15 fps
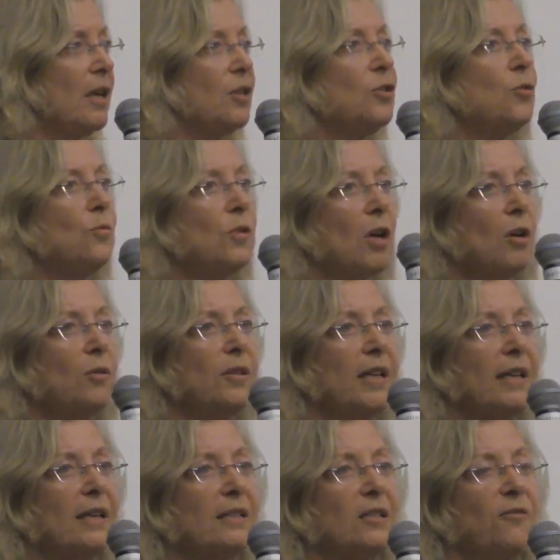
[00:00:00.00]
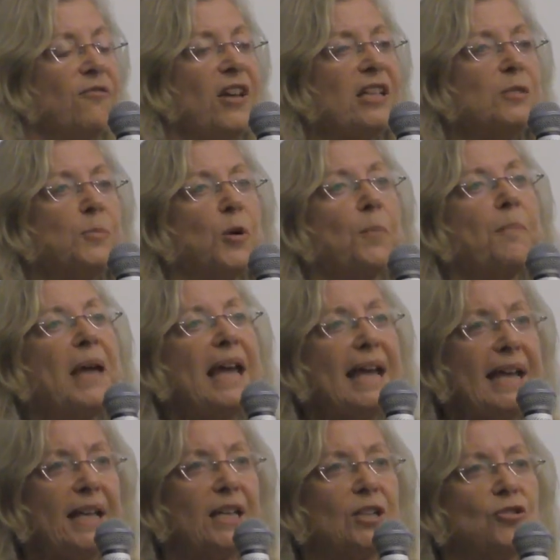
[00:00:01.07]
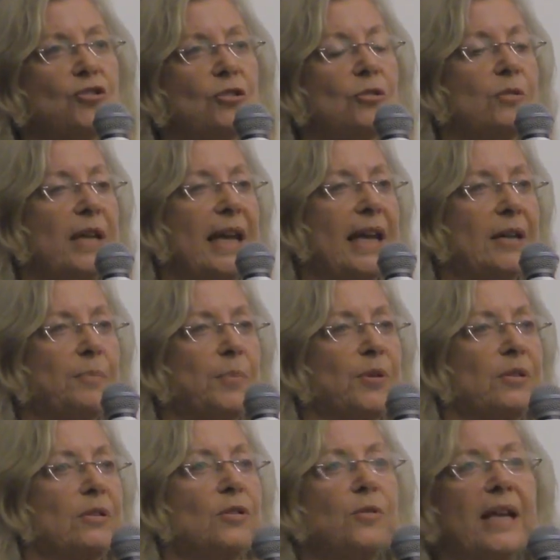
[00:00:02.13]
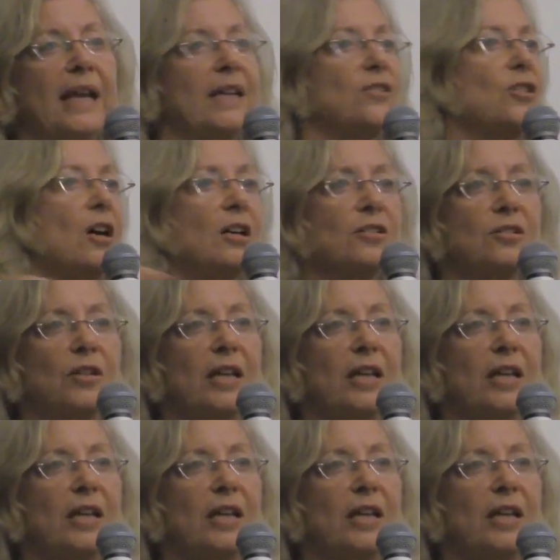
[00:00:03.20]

You know that as a Facebook page, you can't, you can't talk to